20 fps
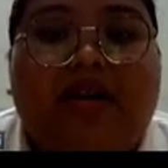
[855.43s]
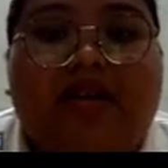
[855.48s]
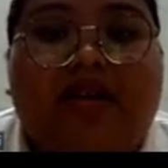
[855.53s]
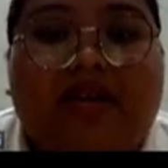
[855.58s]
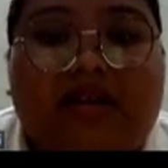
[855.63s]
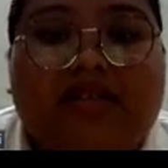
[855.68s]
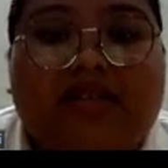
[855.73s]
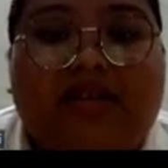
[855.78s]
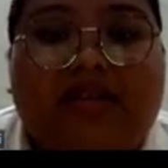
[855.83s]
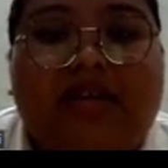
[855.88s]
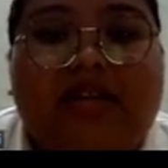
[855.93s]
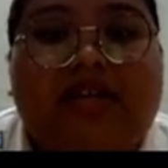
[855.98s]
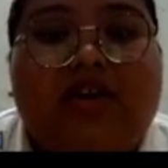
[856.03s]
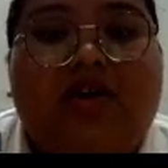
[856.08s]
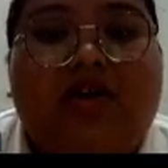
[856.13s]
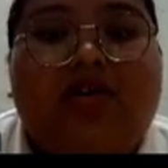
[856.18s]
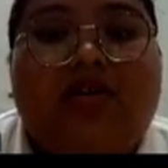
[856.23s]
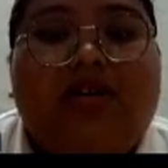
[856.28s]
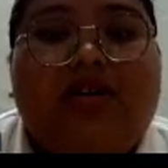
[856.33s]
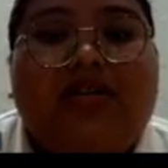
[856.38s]
this study
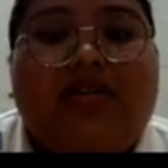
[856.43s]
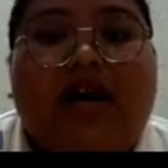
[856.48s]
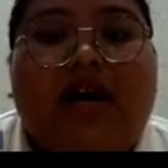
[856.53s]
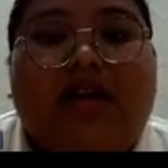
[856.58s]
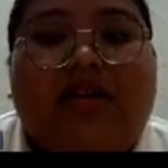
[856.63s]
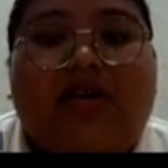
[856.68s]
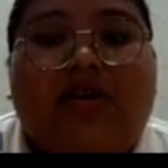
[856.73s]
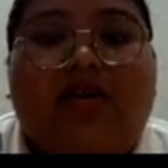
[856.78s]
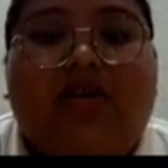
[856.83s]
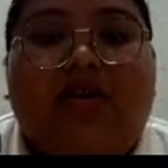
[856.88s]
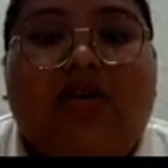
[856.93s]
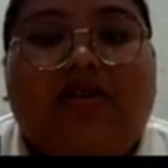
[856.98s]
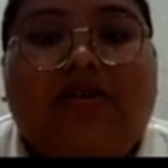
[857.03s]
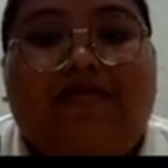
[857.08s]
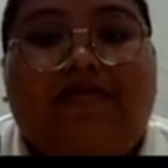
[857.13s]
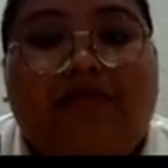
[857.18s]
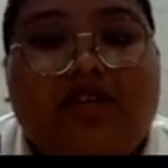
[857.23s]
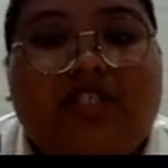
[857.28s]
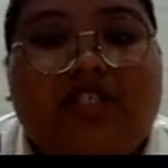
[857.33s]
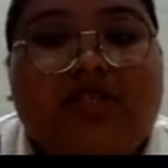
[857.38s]
only done on the
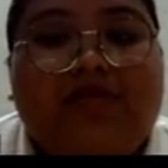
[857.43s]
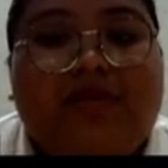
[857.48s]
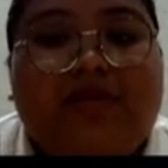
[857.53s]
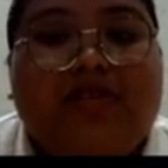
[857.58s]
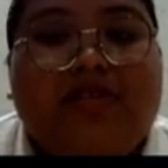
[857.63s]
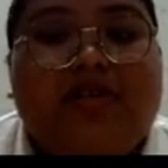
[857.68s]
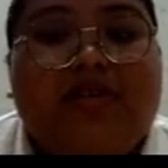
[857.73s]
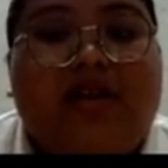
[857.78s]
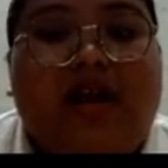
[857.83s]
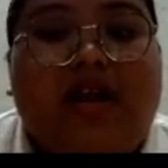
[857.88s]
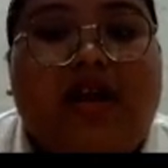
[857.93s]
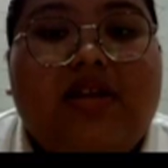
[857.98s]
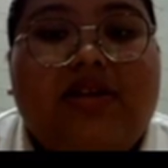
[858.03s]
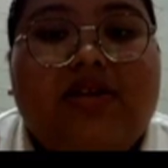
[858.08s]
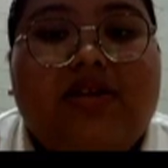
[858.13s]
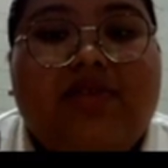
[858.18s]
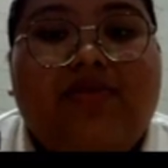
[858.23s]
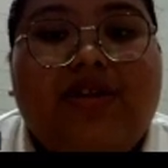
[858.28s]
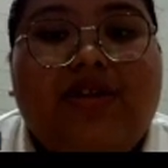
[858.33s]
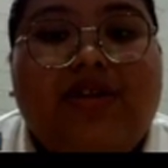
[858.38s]
first semester
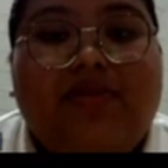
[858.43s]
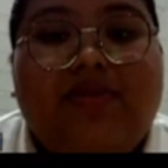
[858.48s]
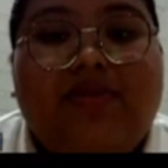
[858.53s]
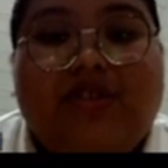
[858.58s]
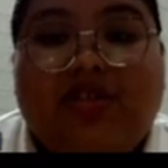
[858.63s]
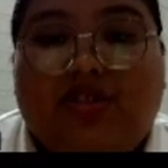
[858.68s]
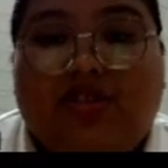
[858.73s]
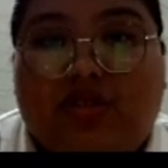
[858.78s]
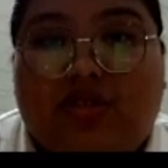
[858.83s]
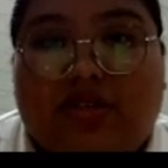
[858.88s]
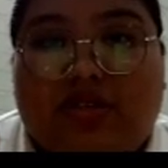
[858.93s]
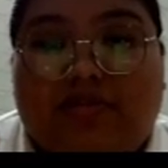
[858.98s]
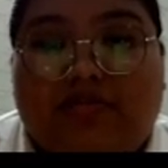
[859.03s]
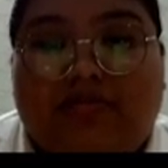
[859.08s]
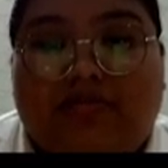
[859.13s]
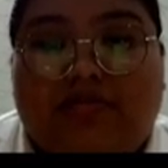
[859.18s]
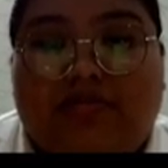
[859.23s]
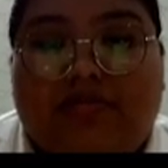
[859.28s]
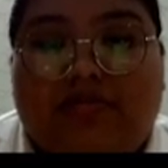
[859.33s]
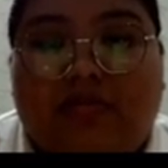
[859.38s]
undergraduate student.
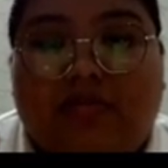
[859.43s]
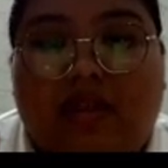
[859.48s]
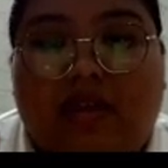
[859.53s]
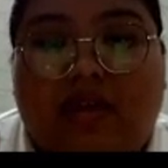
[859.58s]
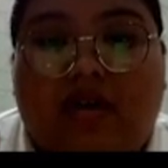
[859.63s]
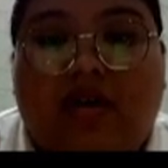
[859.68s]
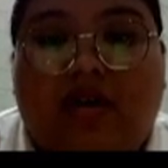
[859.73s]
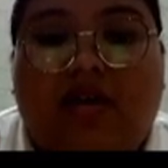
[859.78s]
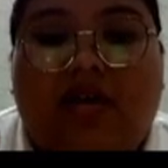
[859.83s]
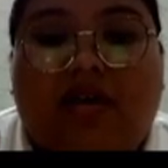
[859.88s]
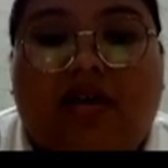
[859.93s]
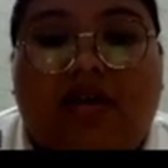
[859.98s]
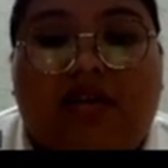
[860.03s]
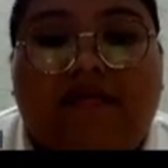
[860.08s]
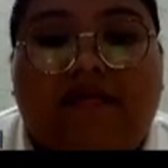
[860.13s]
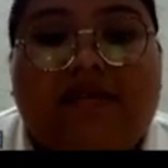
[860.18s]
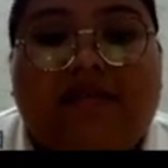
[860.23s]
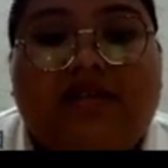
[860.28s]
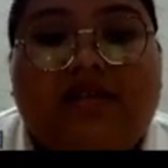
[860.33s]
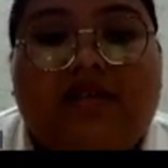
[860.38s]

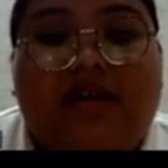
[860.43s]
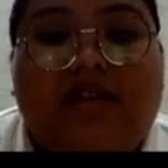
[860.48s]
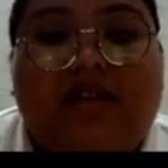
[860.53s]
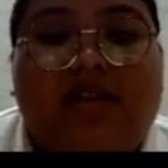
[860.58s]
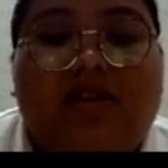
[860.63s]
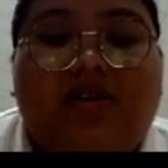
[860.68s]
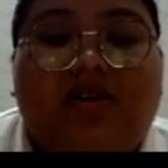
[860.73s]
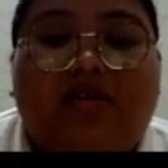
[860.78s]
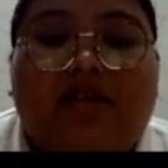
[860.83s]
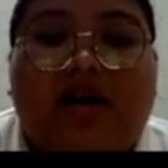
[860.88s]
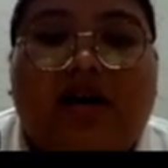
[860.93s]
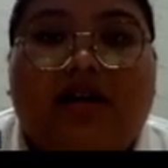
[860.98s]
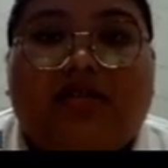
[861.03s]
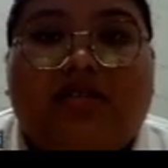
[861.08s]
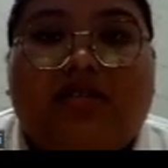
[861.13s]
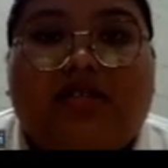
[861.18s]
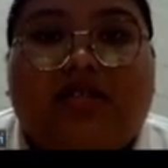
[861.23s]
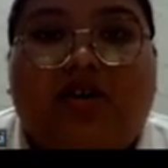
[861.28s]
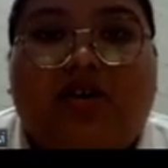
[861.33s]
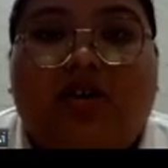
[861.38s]
If this study
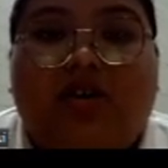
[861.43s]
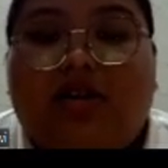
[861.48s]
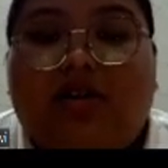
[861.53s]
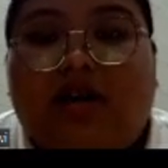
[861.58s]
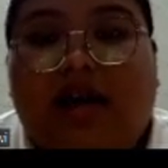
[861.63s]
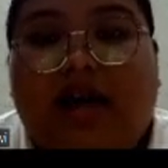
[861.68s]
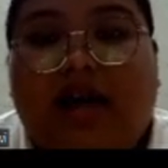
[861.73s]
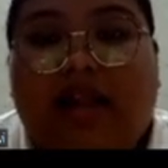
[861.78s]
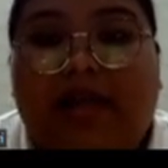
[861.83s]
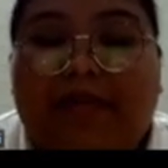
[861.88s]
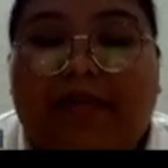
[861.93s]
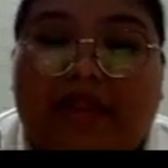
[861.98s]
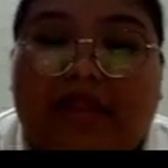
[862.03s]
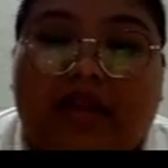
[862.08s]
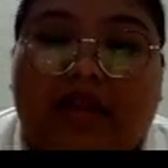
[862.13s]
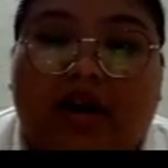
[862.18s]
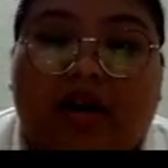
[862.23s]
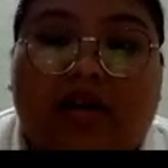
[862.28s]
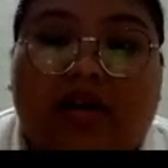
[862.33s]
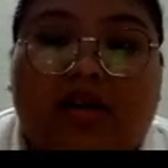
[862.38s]
conducted on the
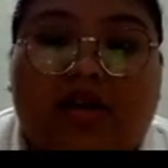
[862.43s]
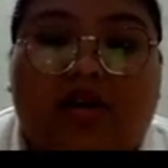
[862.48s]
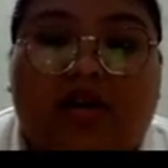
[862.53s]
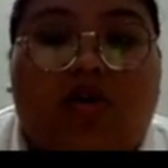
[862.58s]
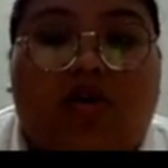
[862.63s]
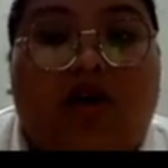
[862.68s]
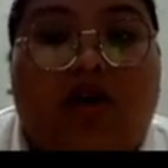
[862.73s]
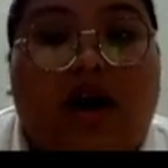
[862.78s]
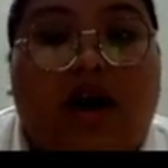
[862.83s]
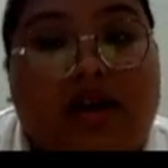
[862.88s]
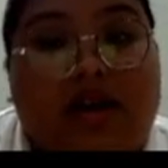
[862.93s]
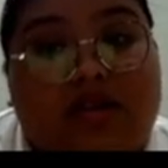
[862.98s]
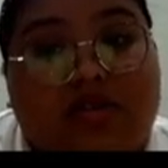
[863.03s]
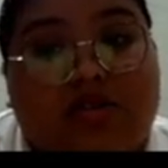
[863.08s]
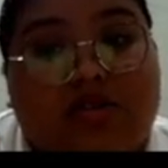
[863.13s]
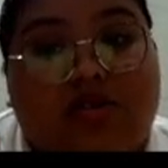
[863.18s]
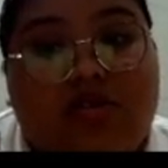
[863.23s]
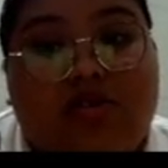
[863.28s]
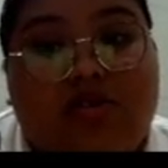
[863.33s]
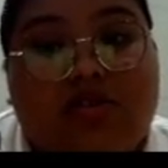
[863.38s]
elementary or high
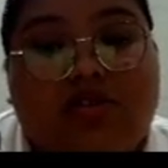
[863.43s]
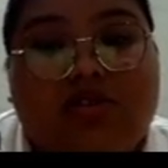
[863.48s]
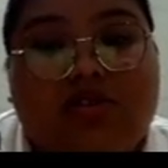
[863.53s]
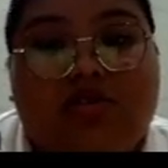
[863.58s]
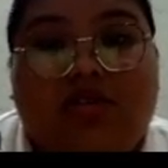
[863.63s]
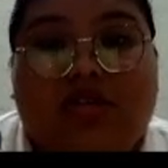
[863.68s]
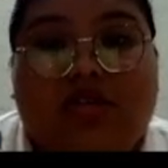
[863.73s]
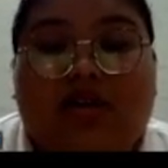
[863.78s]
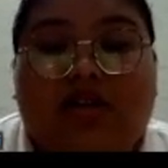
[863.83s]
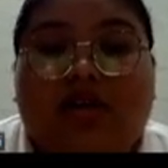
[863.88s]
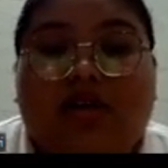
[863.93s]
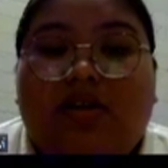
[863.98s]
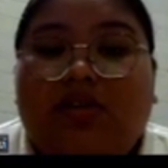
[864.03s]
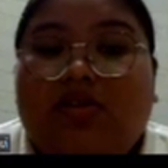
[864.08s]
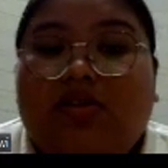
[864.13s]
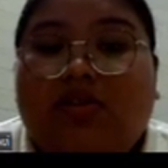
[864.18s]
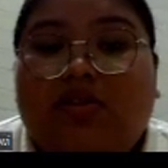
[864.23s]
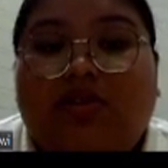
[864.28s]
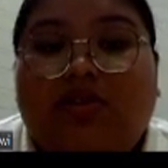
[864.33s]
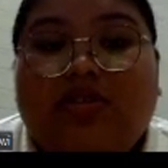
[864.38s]
school student,
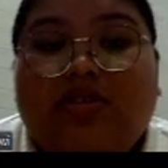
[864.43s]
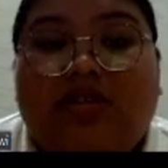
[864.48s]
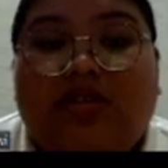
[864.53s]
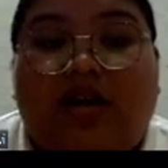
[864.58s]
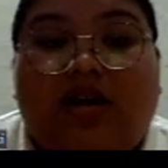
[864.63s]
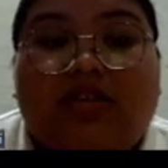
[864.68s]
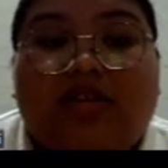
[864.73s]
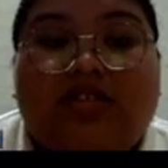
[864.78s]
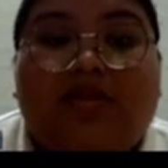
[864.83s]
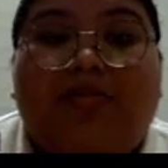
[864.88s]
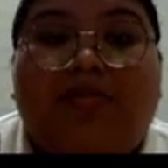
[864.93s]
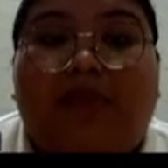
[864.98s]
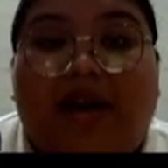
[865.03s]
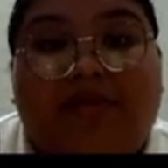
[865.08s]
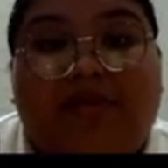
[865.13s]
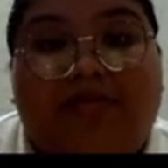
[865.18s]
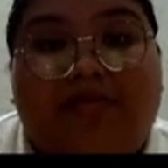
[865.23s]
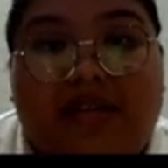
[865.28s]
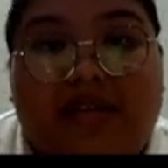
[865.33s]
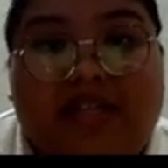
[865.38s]
the result
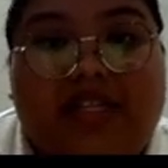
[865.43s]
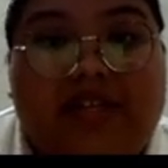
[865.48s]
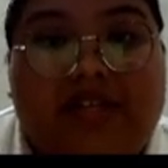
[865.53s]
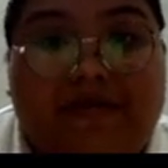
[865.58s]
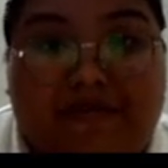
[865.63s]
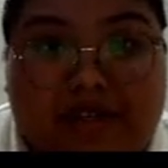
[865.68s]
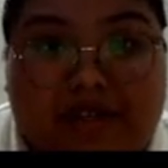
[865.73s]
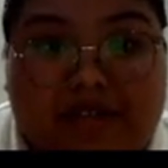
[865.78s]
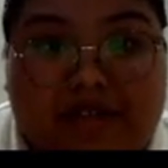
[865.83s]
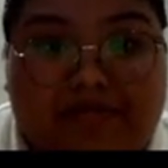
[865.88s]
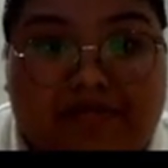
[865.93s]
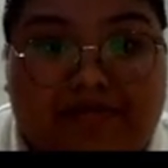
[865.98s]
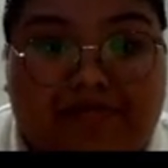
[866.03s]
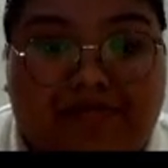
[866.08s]
might be different.